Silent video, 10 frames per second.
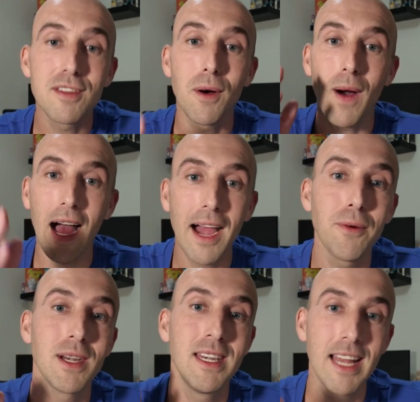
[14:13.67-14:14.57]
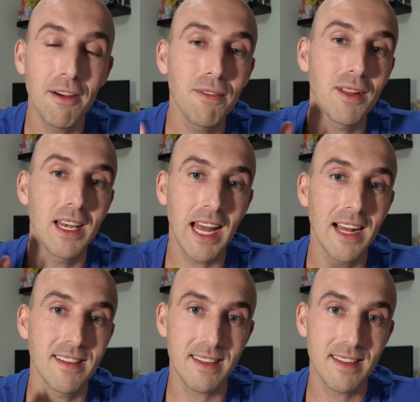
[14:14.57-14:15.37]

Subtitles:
So I would definitely not